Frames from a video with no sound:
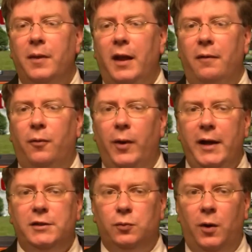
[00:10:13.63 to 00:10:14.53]
If
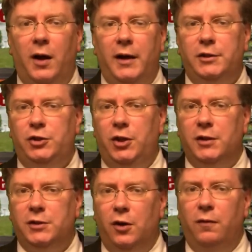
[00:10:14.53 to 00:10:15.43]
rates rise
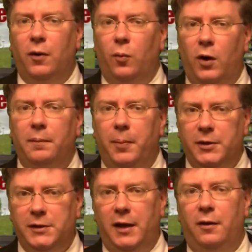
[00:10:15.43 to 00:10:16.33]
just over
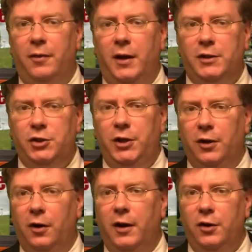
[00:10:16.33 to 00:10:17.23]
1% over the next
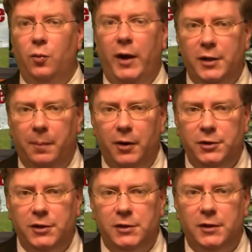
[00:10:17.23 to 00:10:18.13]
year and you wait to
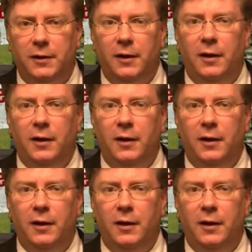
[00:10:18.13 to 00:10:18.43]
purchase,